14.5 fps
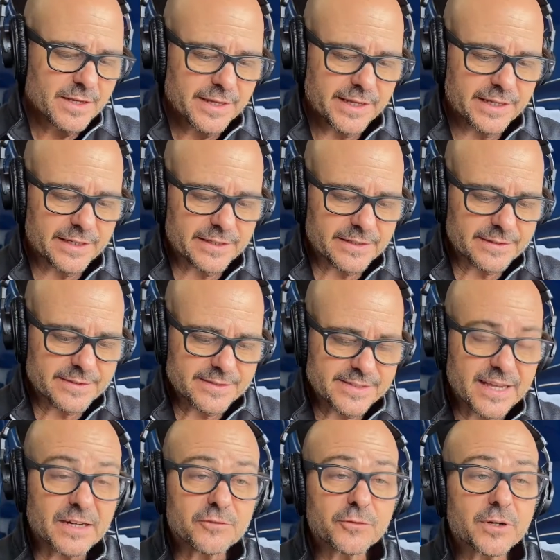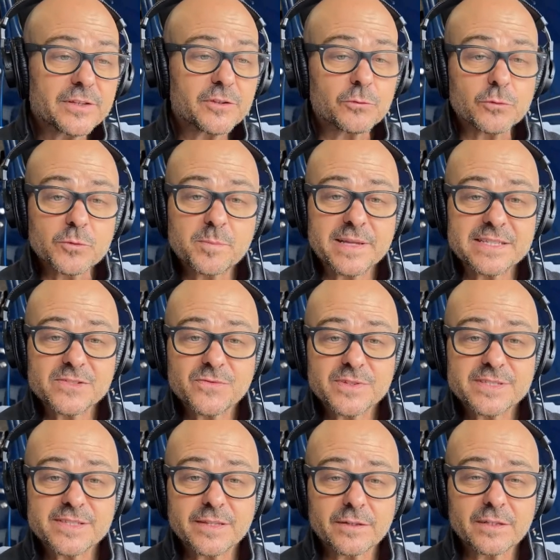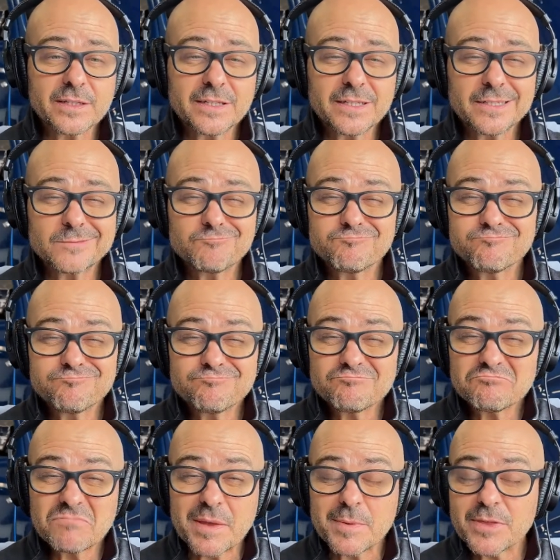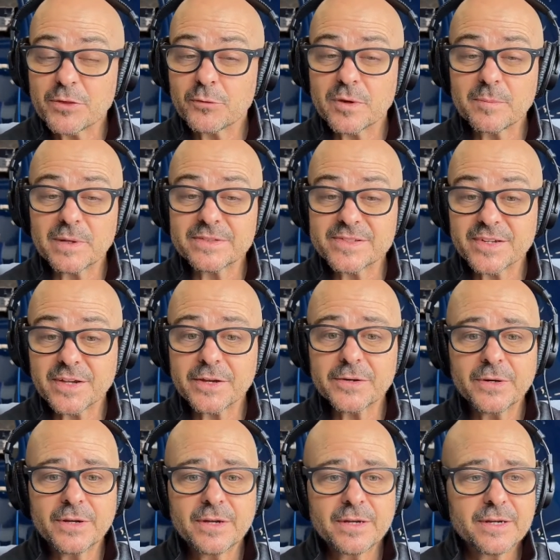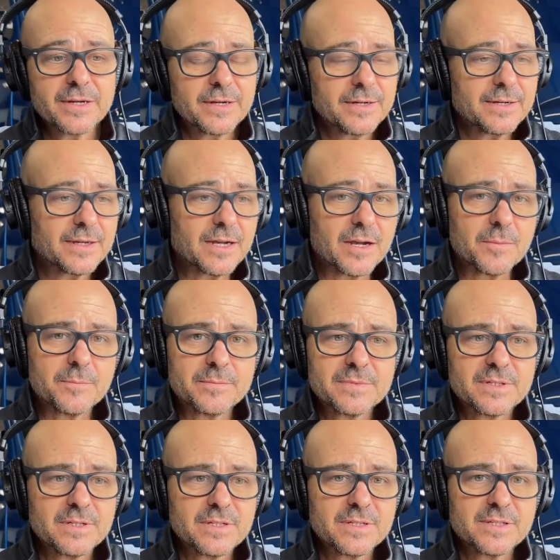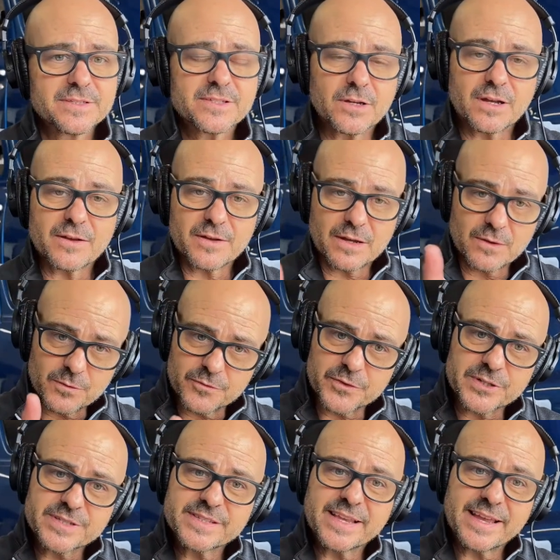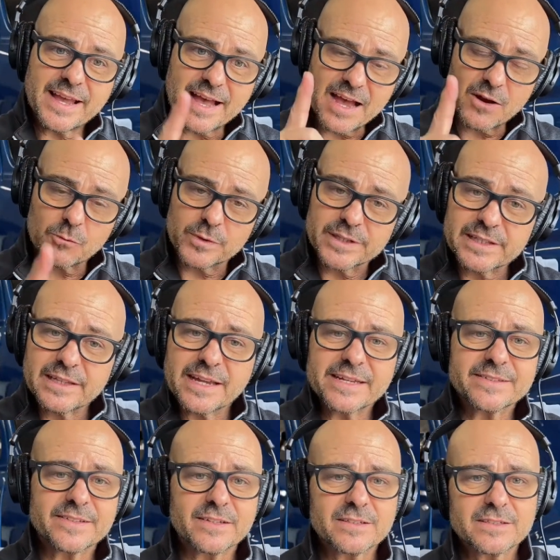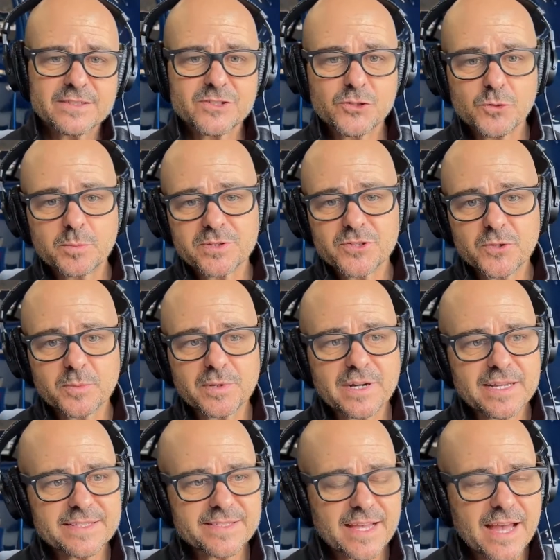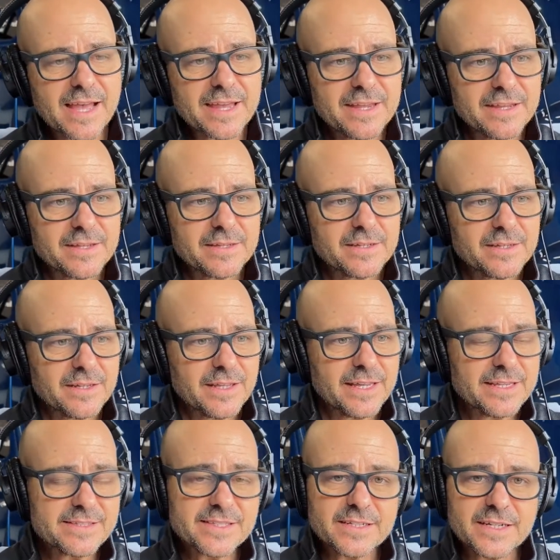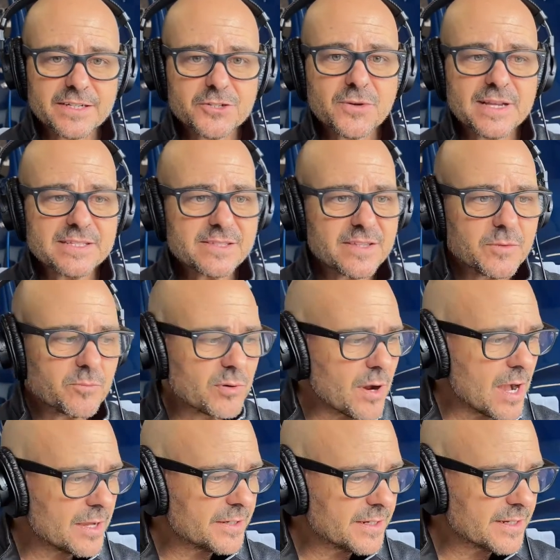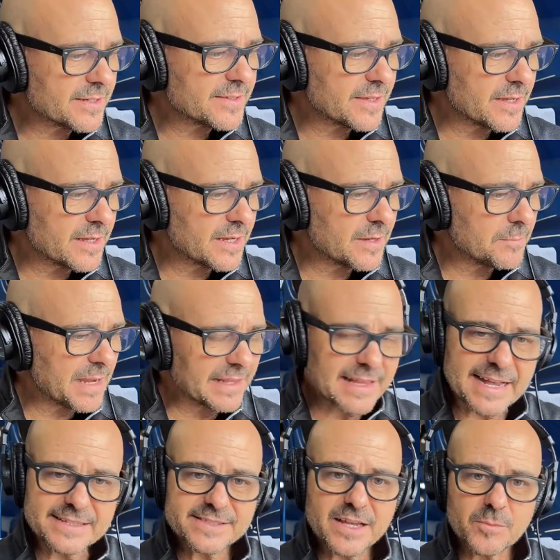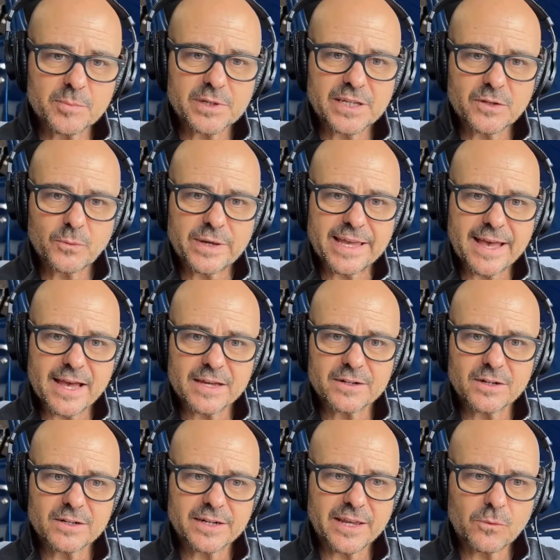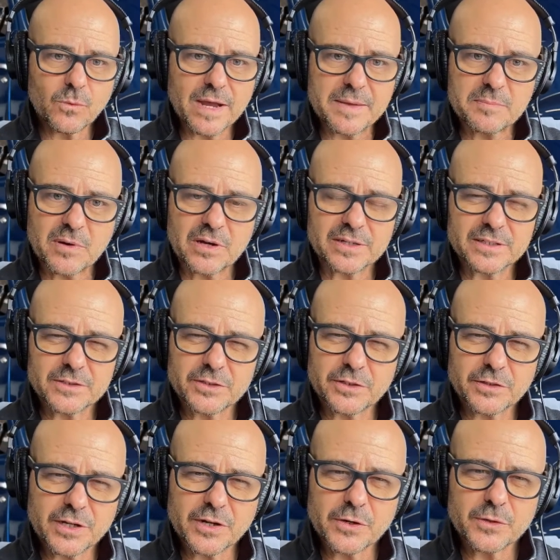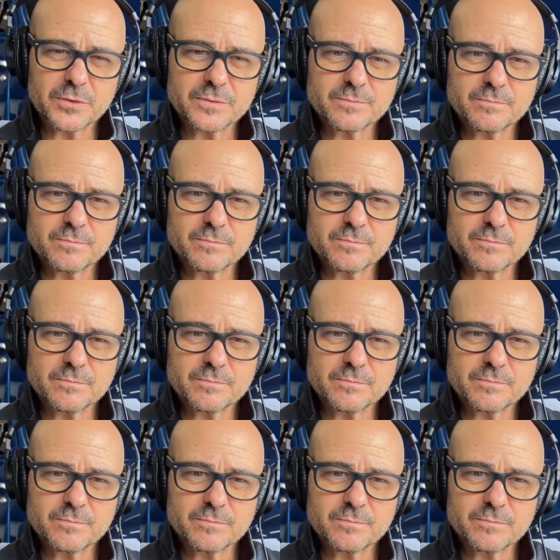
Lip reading: in Denver at the Rupes facility maybe 3 months ago. So I will first say I really like Doug. Super nice guy. It's an interesting product. My last company, we had on a wipe-on clear coat